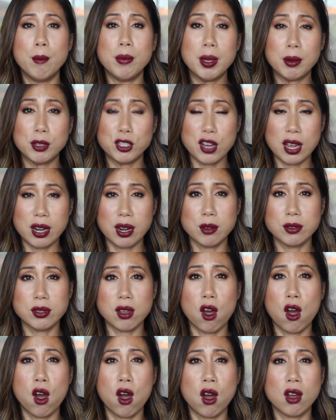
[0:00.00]
the shadows
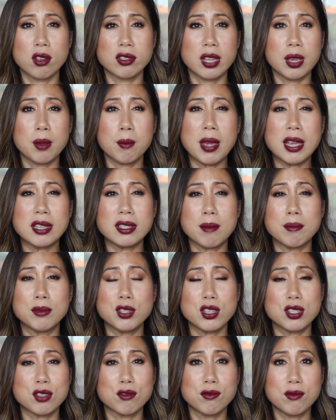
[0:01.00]
are, so it makes them
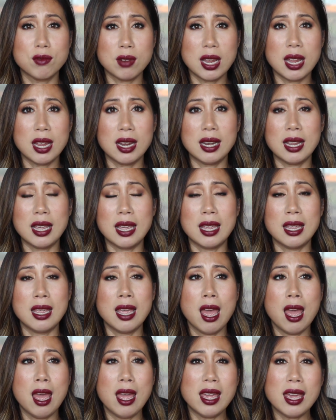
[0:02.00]
just really
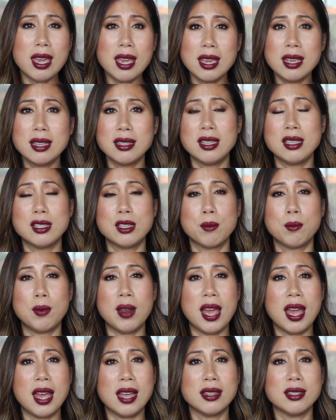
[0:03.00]
easy to
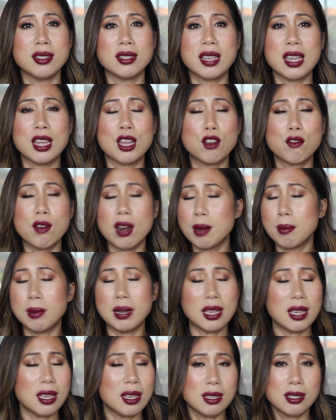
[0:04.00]
blend,
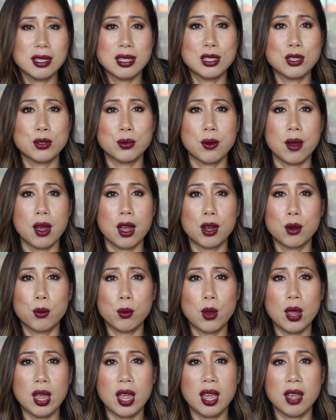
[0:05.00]
incredibly easy to
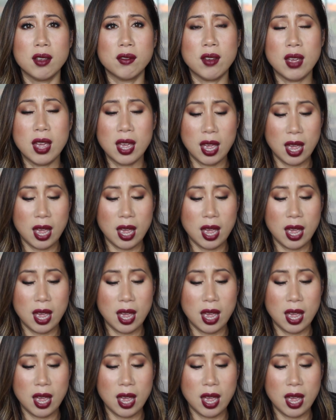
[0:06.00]
work with,